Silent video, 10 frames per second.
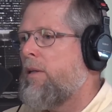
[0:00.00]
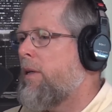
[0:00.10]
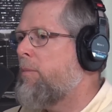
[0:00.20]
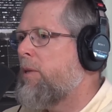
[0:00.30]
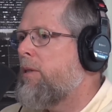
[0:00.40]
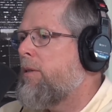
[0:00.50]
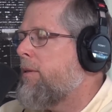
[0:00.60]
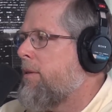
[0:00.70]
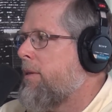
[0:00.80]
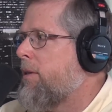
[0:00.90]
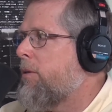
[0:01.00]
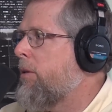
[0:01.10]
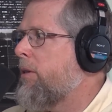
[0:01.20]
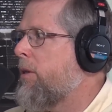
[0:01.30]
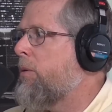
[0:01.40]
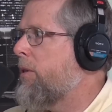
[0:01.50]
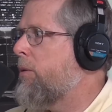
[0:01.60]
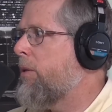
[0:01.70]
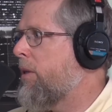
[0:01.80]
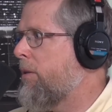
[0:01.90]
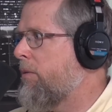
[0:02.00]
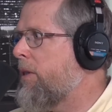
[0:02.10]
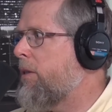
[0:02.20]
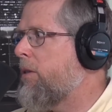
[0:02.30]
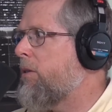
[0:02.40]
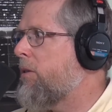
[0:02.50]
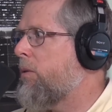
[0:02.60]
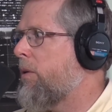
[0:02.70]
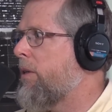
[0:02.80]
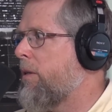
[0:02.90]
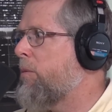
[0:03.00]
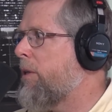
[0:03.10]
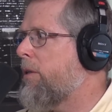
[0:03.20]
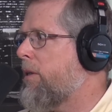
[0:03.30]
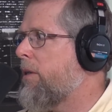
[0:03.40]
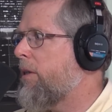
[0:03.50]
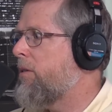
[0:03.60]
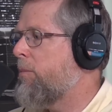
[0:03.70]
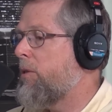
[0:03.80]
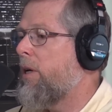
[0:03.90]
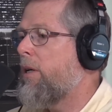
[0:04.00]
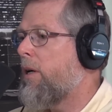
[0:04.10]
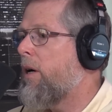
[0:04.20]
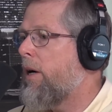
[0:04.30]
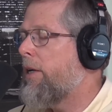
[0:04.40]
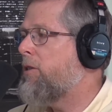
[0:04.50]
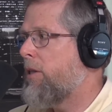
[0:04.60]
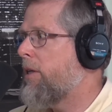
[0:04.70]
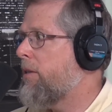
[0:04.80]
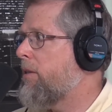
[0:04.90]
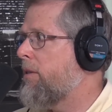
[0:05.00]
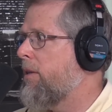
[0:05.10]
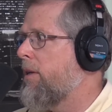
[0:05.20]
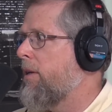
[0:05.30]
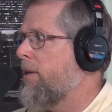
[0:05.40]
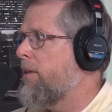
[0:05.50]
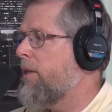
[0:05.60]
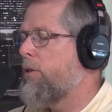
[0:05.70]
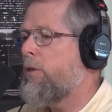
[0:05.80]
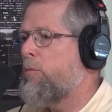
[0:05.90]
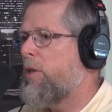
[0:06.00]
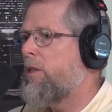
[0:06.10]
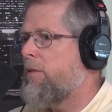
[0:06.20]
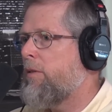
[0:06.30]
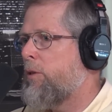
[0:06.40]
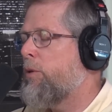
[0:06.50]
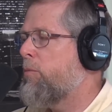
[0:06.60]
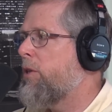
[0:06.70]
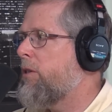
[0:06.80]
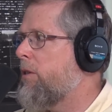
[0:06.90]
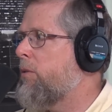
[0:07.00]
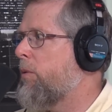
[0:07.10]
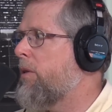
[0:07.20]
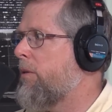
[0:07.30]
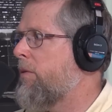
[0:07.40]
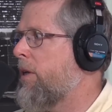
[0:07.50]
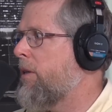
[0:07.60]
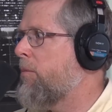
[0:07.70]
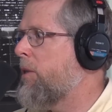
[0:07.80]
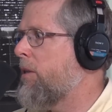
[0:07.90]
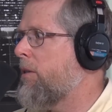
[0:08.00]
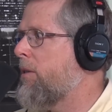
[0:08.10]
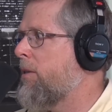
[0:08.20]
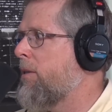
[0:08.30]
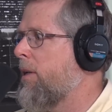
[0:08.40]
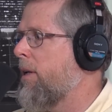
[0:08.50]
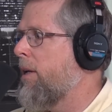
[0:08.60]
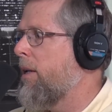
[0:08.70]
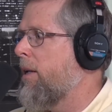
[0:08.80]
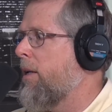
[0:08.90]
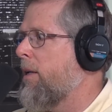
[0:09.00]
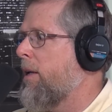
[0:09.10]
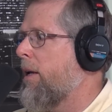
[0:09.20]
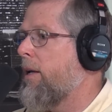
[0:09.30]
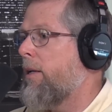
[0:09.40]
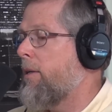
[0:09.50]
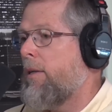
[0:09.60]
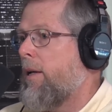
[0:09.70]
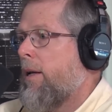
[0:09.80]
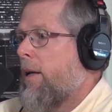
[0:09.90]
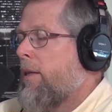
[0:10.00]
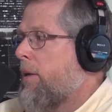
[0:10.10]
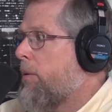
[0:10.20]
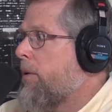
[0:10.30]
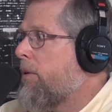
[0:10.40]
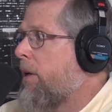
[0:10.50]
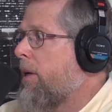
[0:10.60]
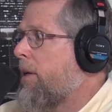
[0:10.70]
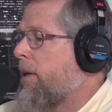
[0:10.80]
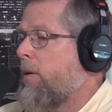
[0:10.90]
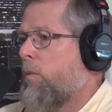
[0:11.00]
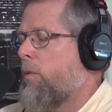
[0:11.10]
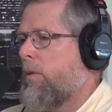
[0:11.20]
I mean, you couldn't go into a convenience store in America except you had a high chance that you're going to be div- doing business with the Vietnamese. Mm-hmm. And and they were okay. And